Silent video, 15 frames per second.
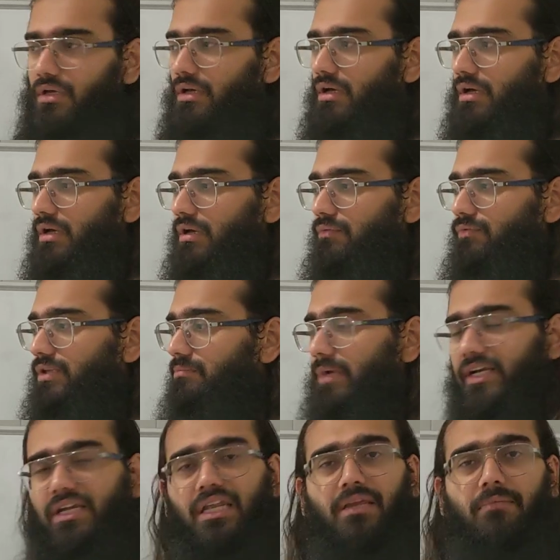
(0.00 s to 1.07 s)
with
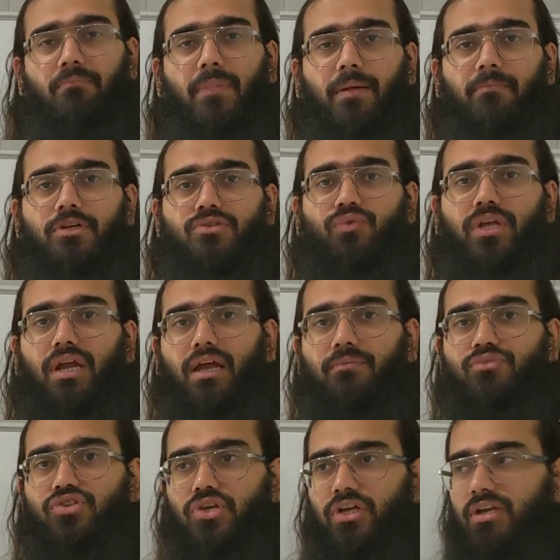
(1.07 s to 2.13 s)
my team members where
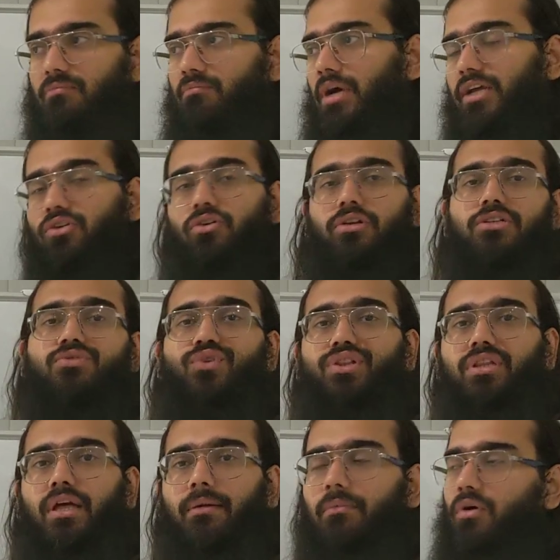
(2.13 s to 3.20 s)
I'm sharing my knowledge
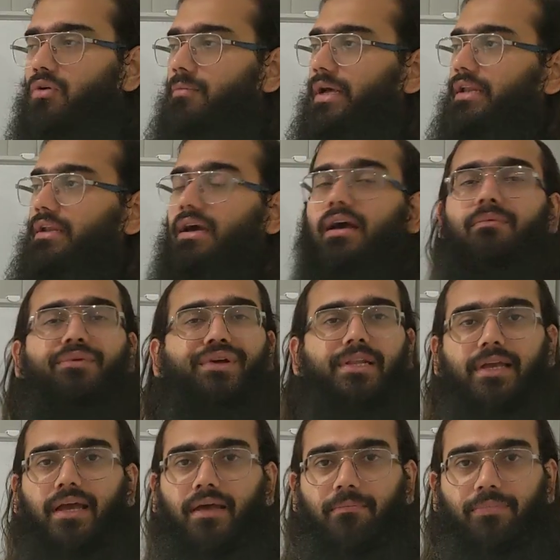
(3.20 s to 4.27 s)
with them. Oh man, I'm
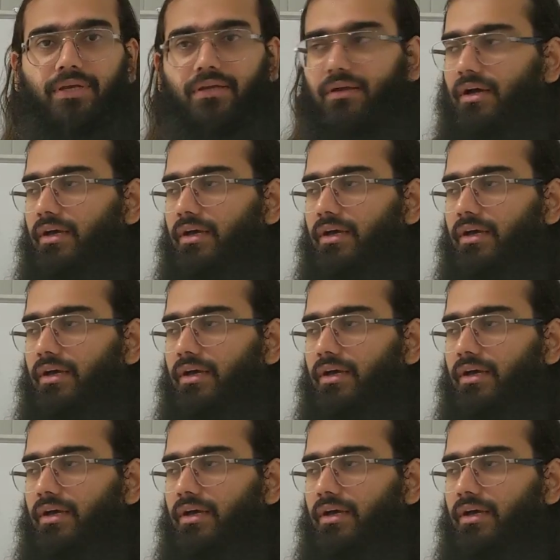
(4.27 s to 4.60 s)
really happy.